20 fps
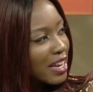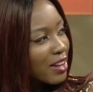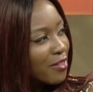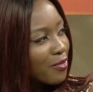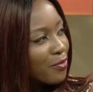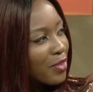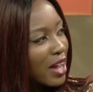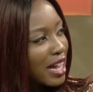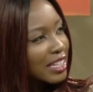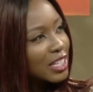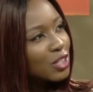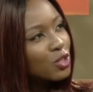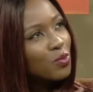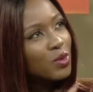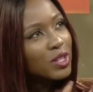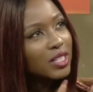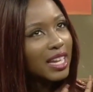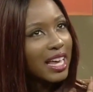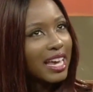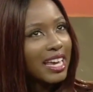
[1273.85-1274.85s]
In fact, it's
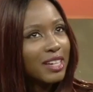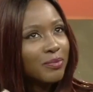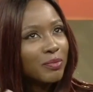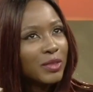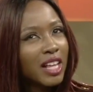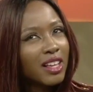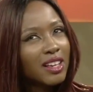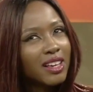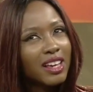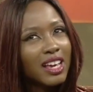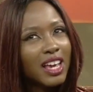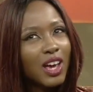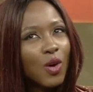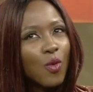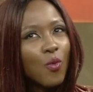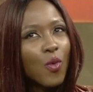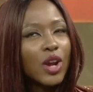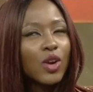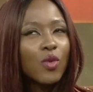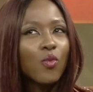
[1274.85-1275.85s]
almost like
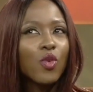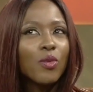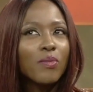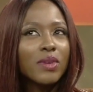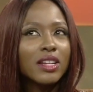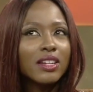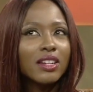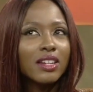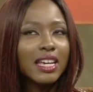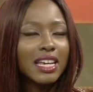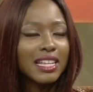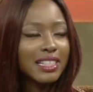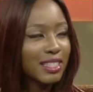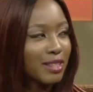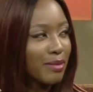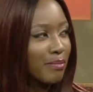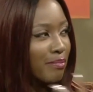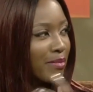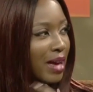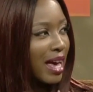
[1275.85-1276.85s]
when a woman hits
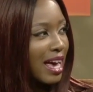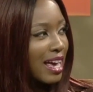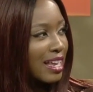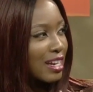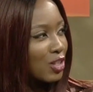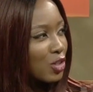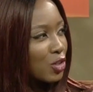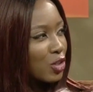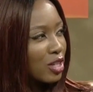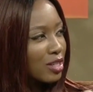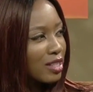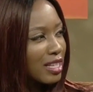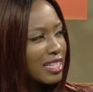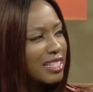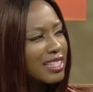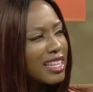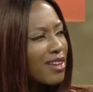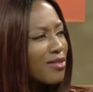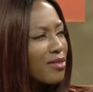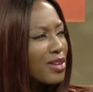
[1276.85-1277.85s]
a man, it's
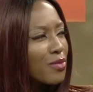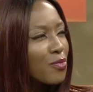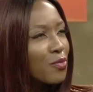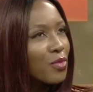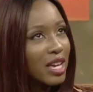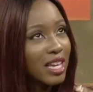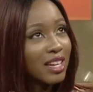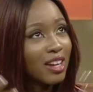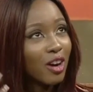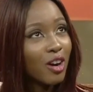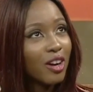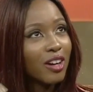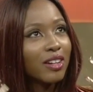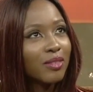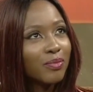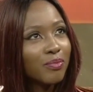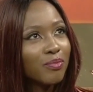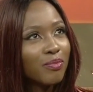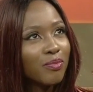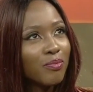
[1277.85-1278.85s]
never in
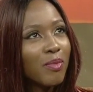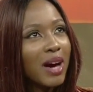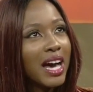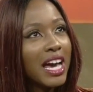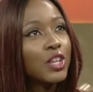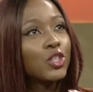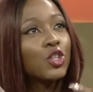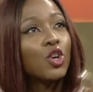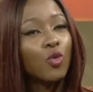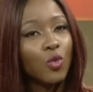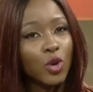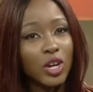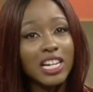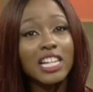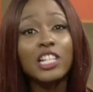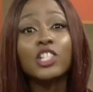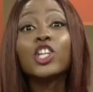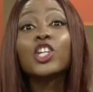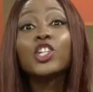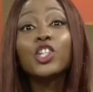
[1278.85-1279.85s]
our mind, or we're
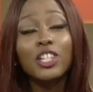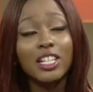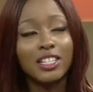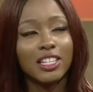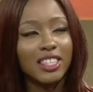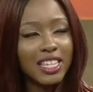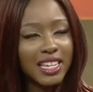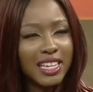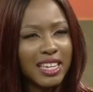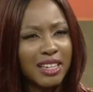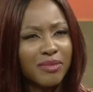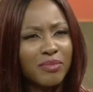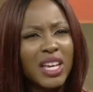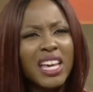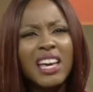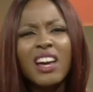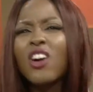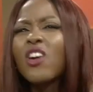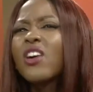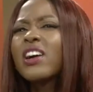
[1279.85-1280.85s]
conditioned into thinking,
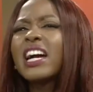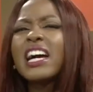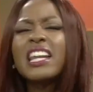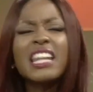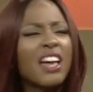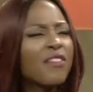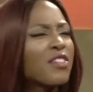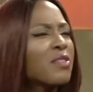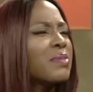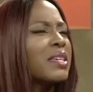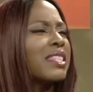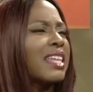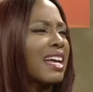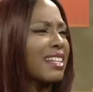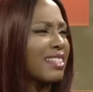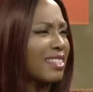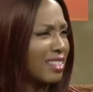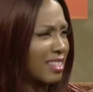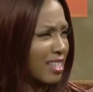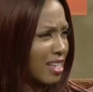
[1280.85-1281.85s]
it can never be
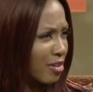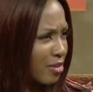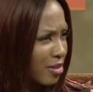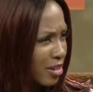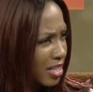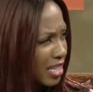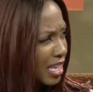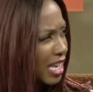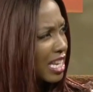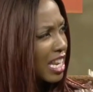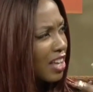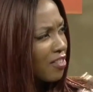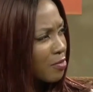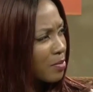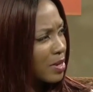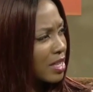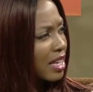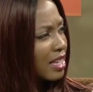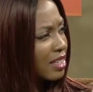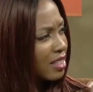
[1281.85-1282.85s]
that serious. It can never
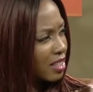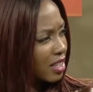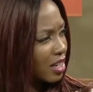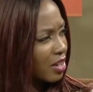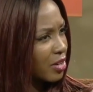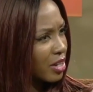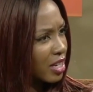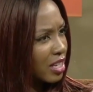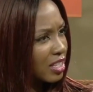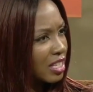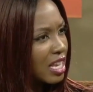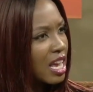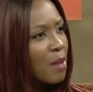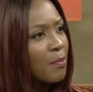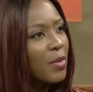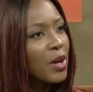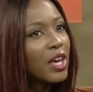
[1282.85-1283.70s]
be that serious. Yeah.